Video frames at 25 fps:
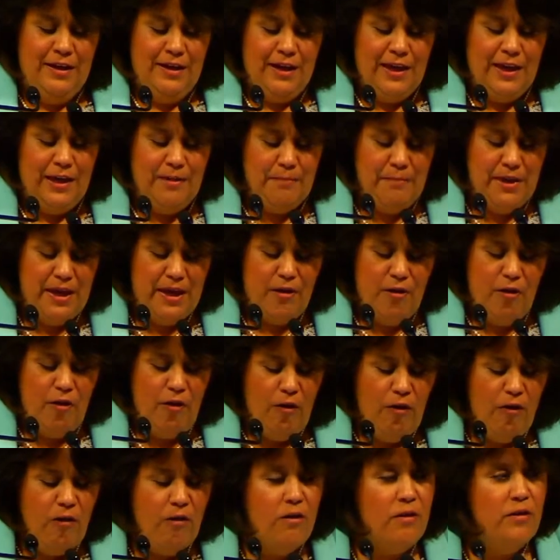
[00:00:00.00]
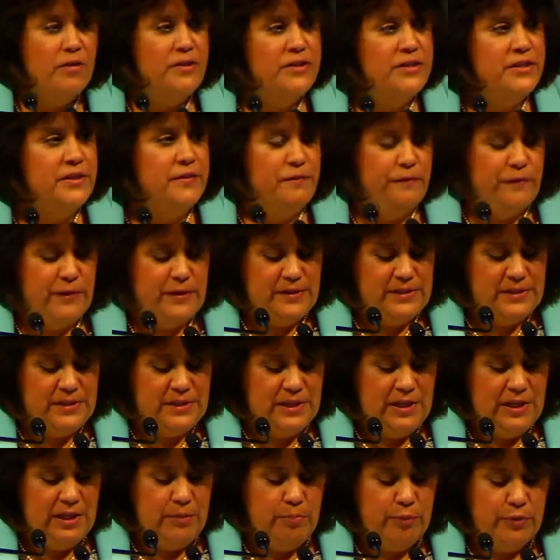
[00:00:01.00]
can make all the difference
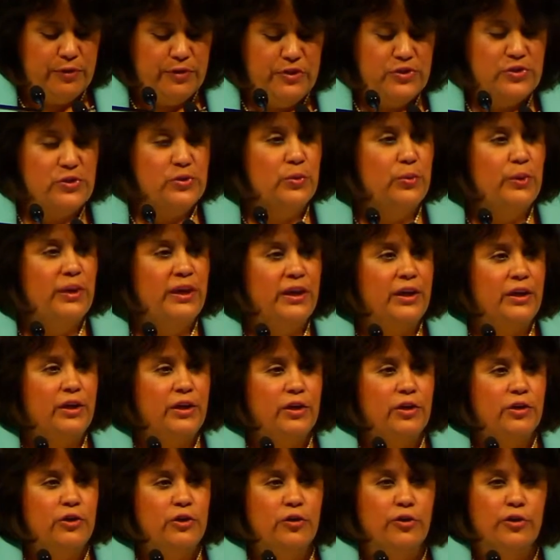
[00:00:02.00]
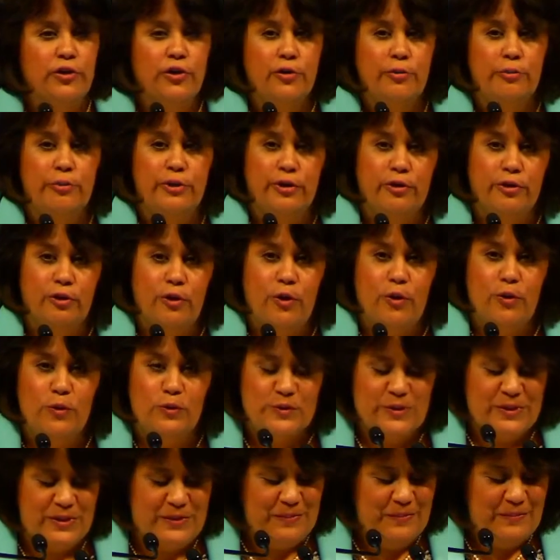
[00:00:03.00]
in pursuing your career
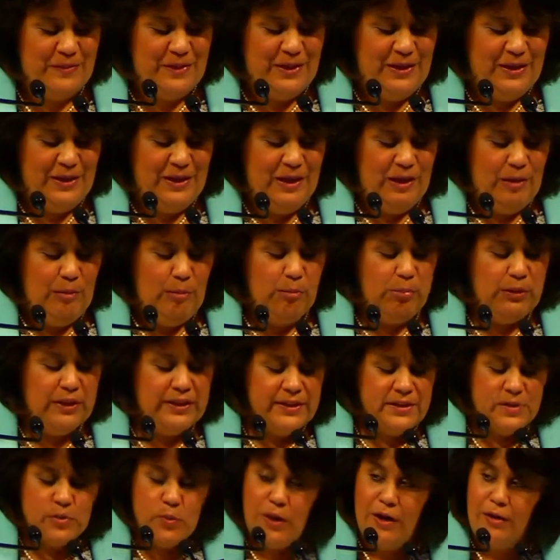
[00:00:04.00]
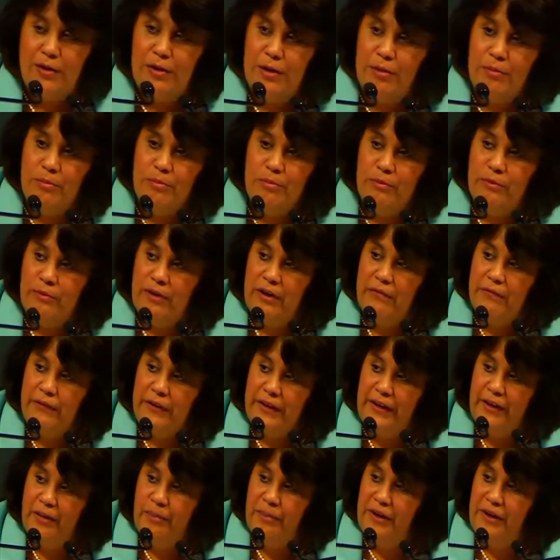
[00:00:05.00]
goals. Please welcome Rafael